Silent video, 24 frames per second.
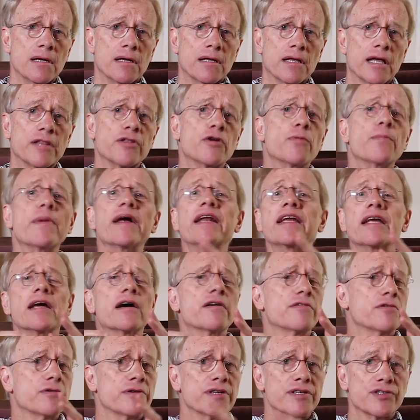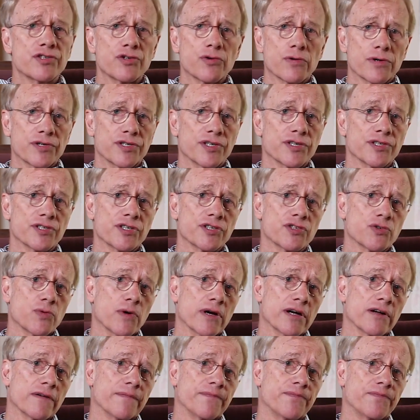And there are many other distortions as
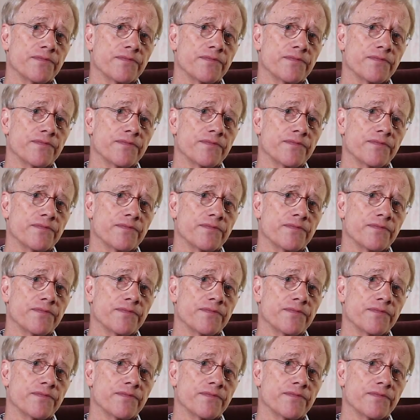well.